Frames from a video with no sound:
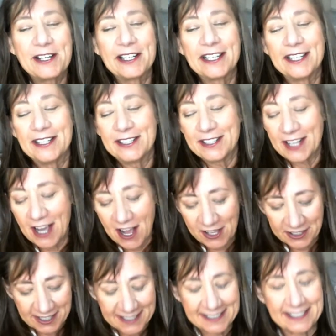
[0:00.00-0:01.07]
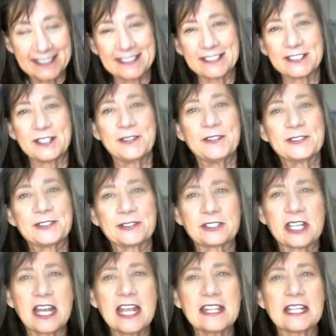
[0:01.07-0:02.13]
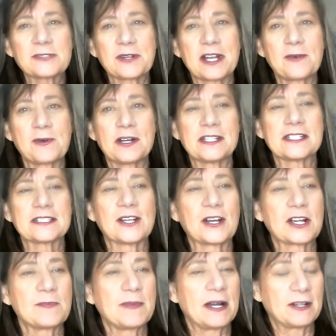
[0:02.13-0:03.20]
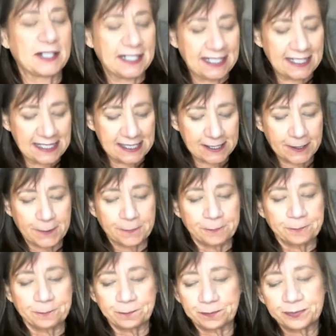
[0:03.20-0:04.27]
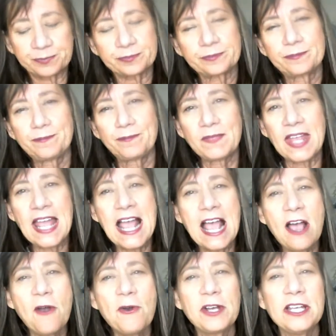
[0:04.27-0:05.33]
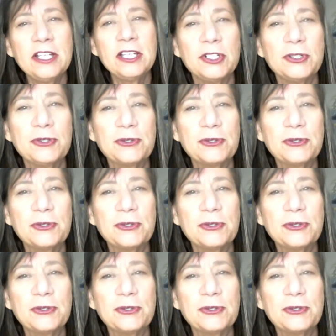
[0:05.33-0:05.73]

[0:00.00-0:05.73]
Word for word: in the holiday season. So today that's what I wanted to talk about is how can